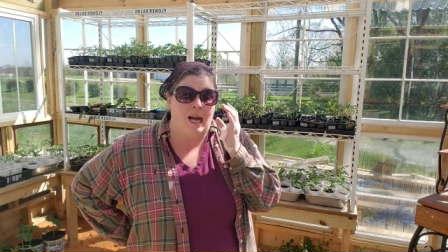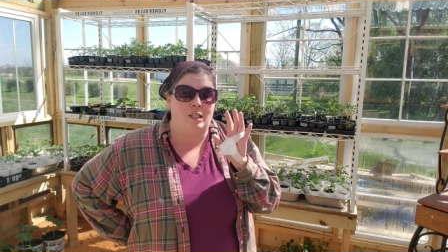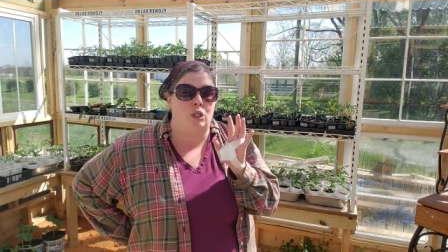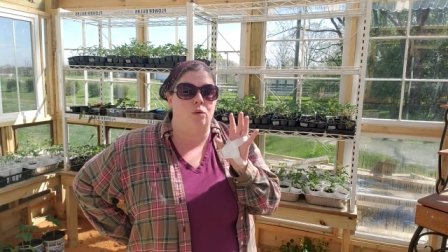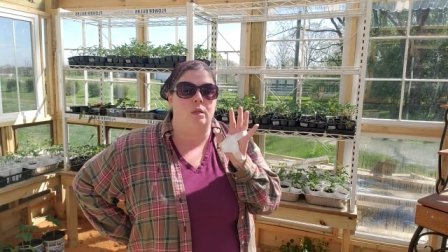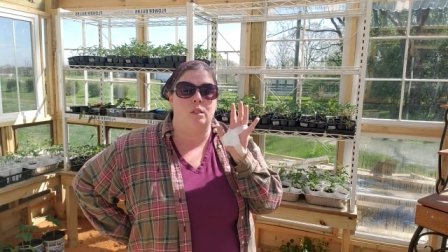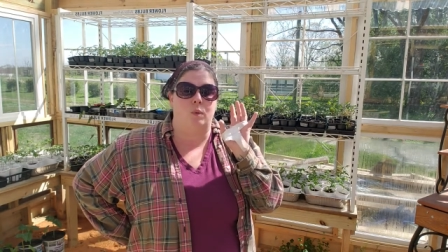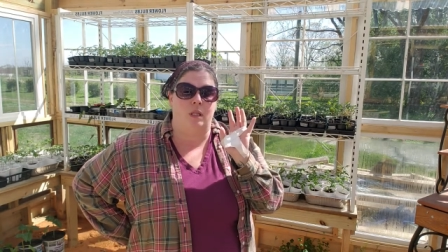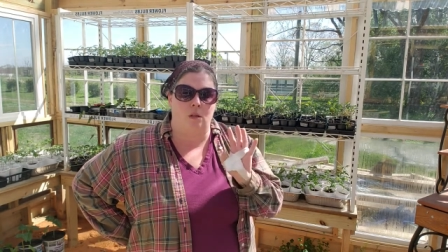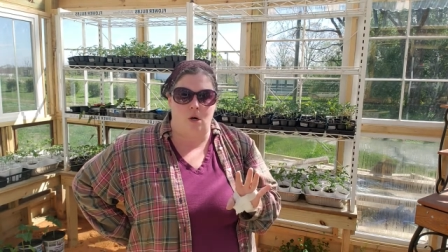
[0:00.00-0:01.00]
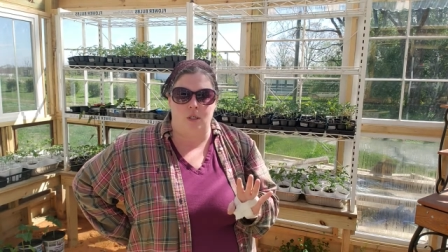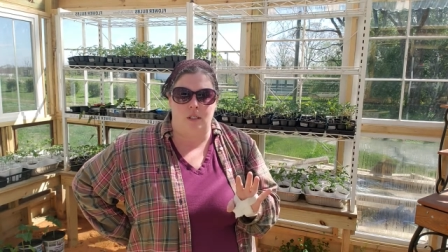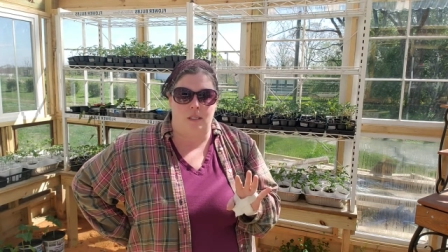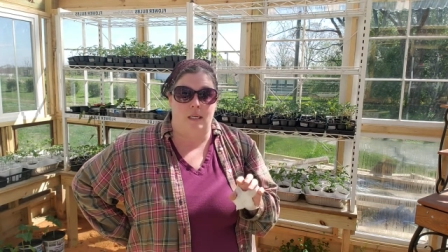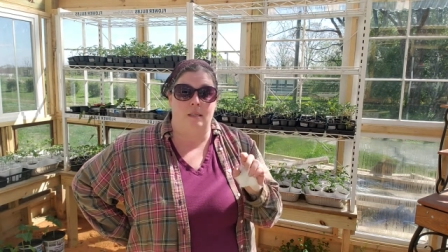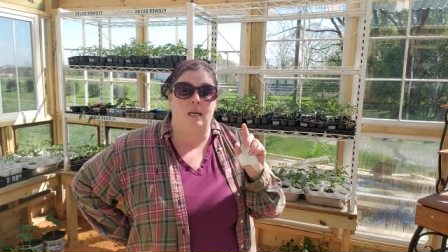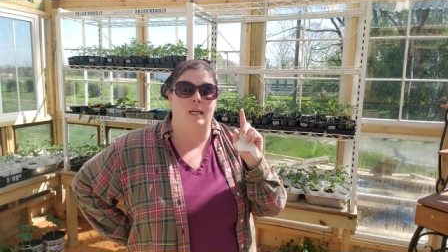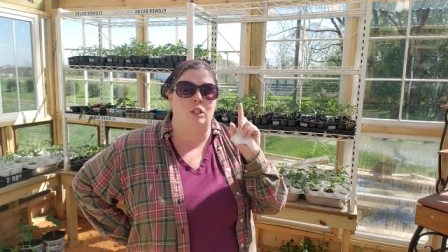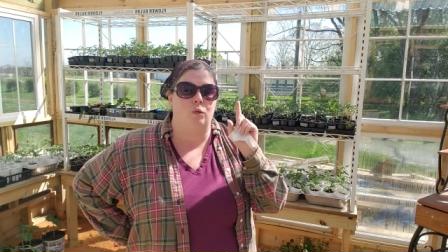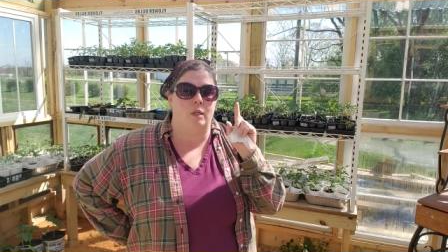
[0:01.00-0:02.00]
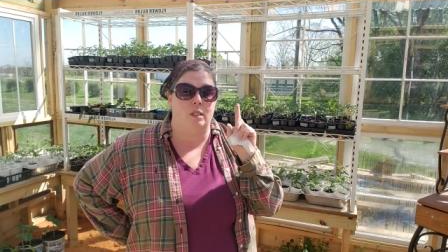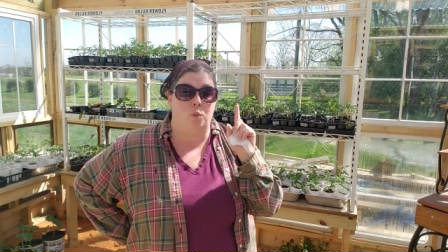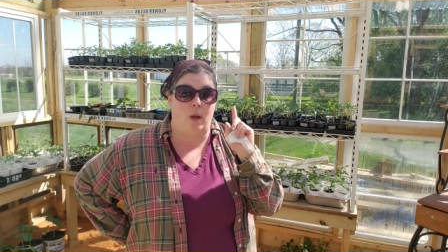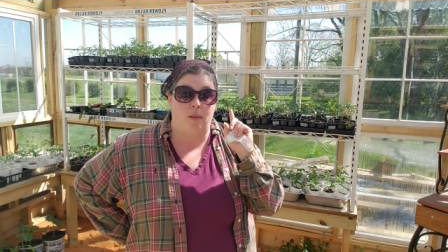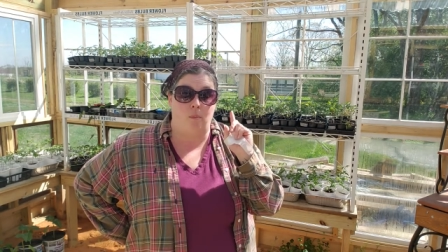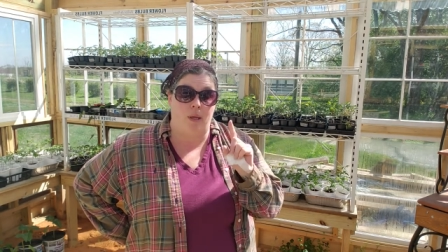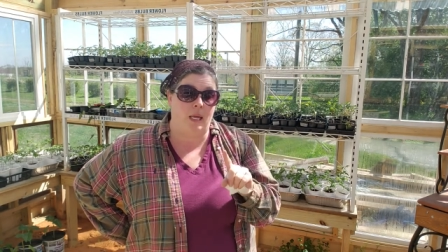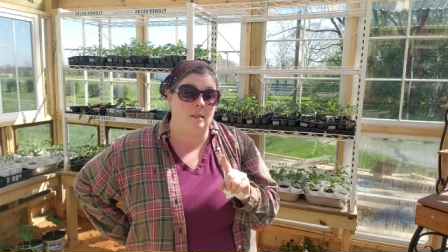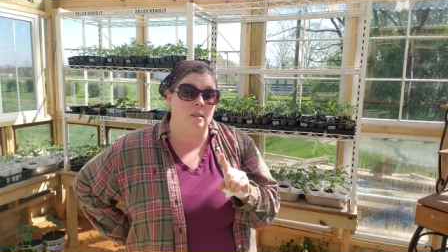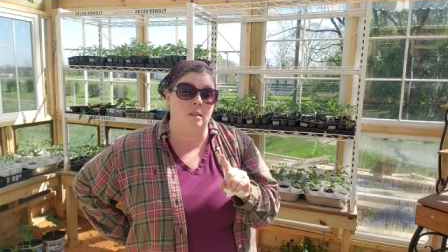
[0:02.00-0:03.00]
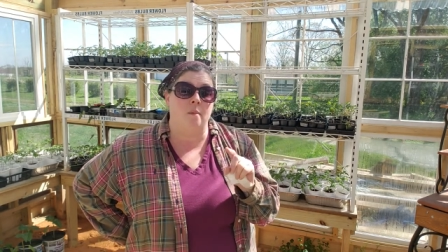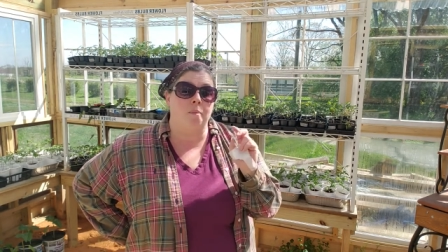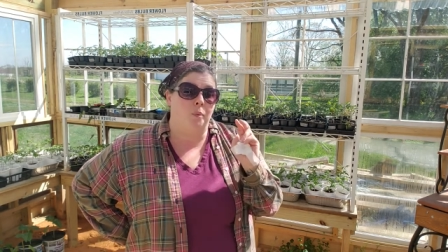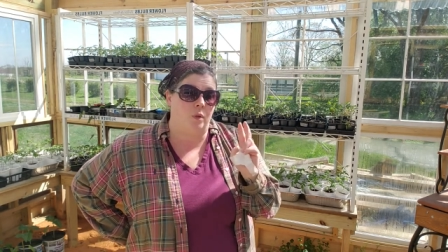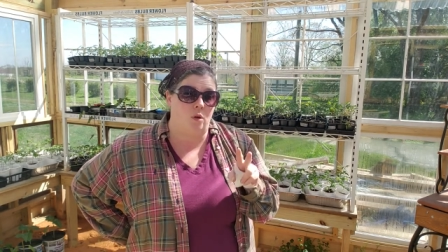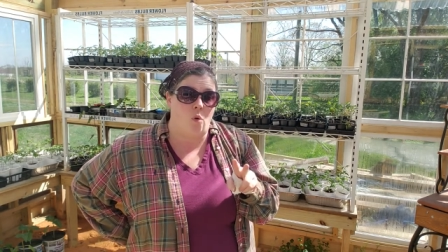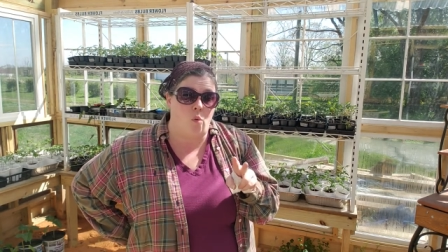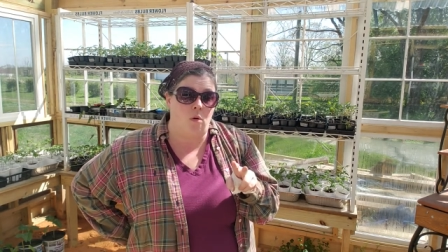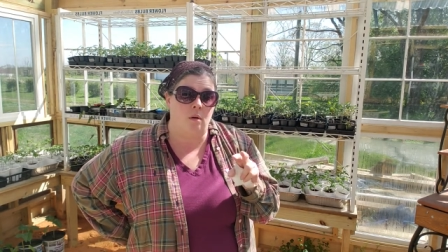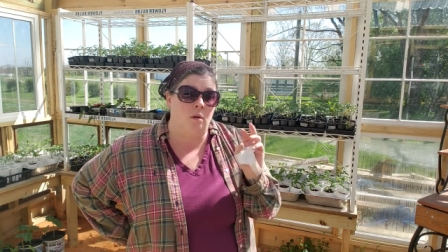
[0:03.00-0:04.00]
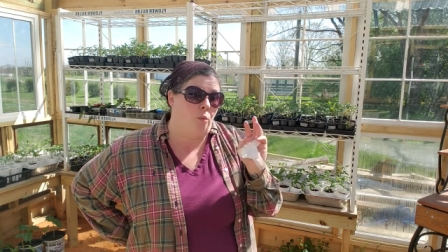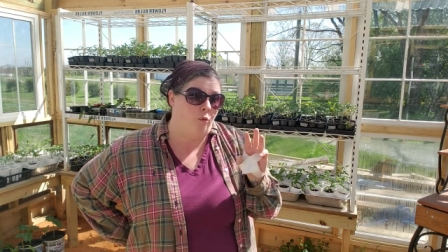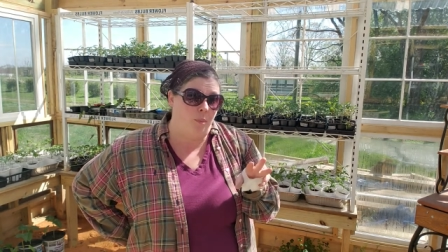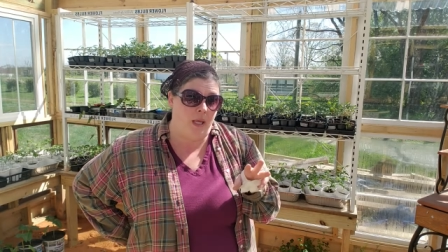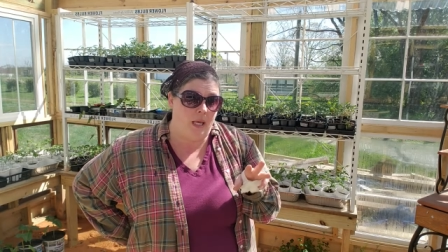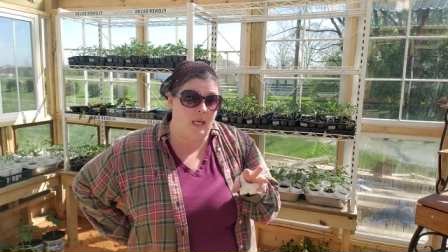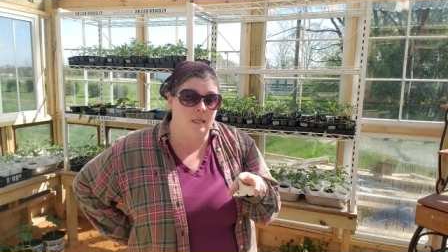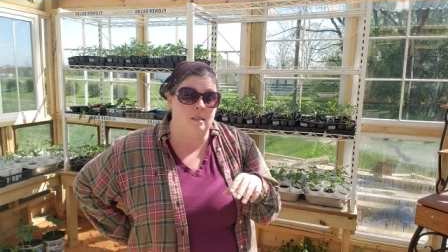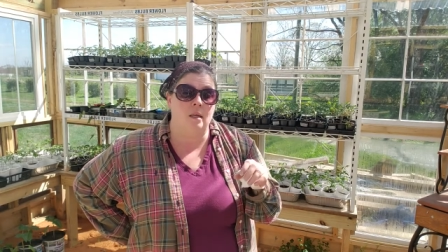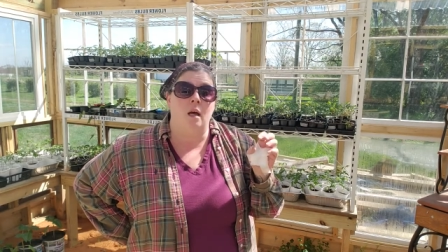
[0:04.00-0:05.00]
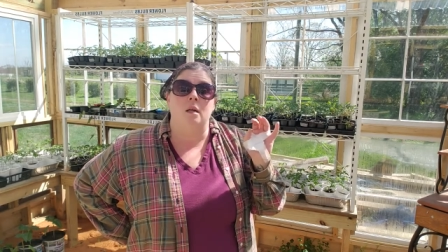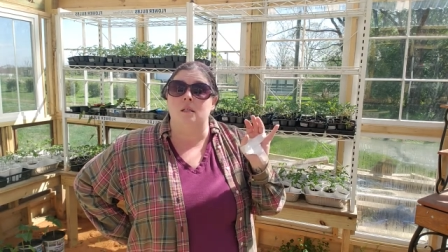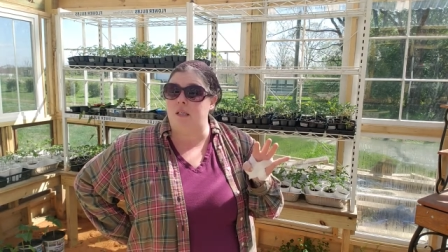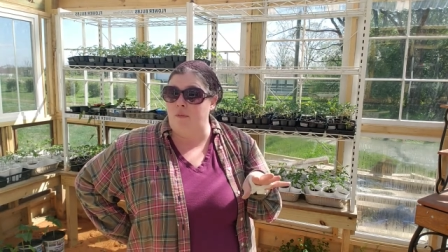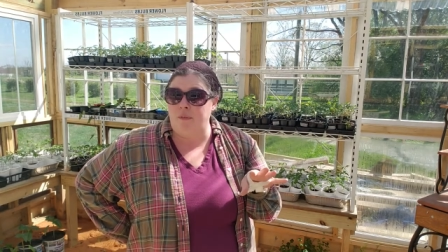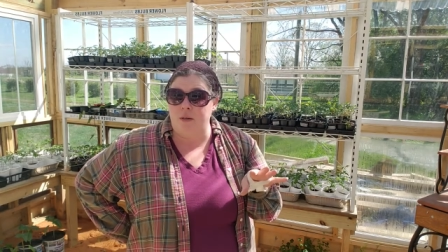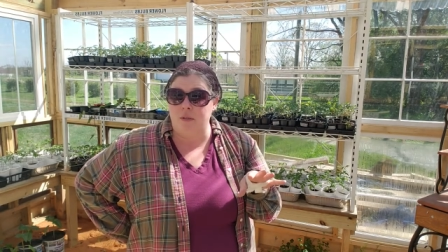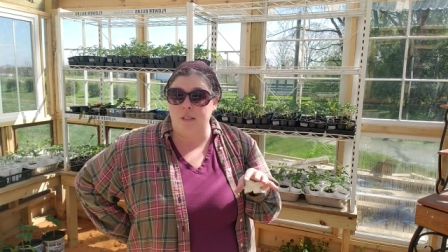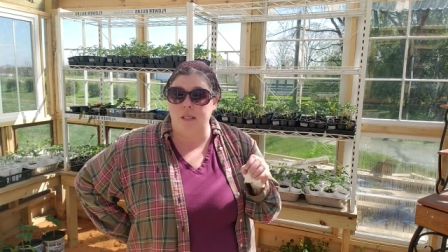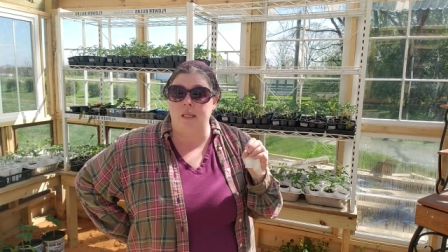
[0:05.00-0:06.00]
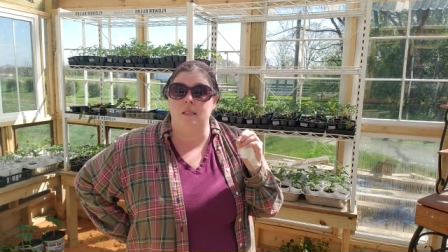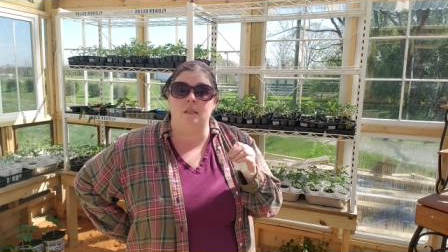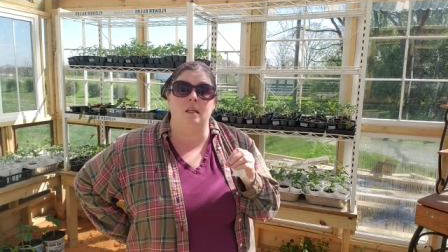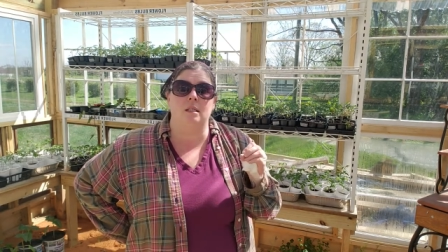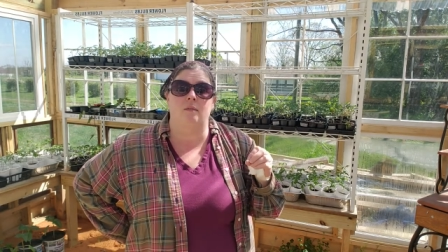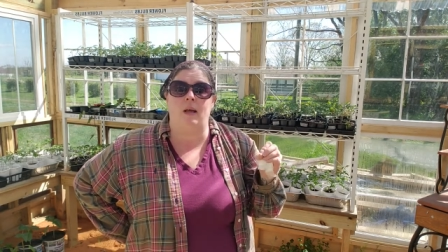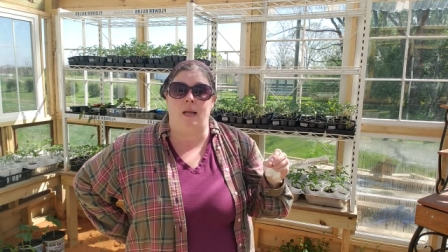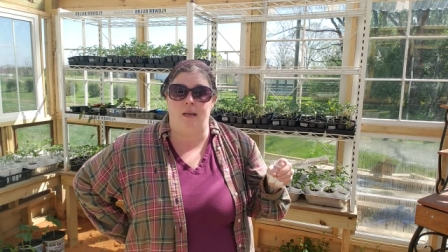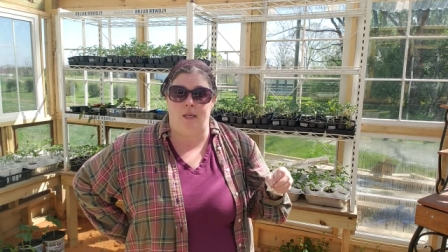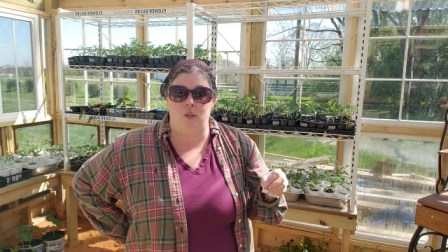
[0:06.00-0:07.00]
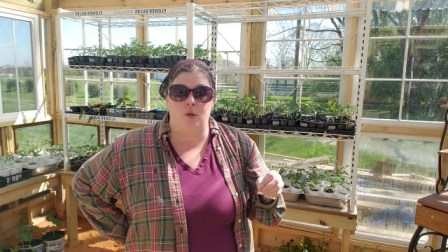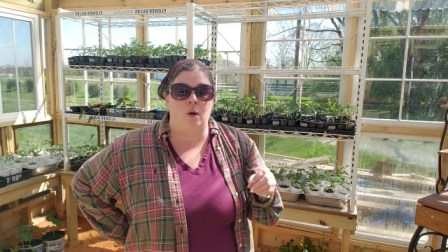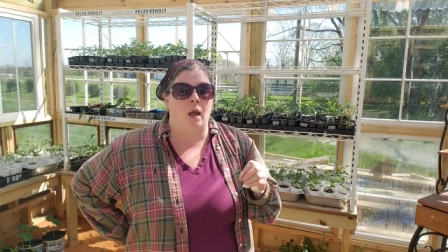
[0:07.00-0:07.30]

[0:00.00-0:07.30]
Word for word: I do this with large seeds. I do this with beans, with corn, with peas, sunflower seeds, things of that nature.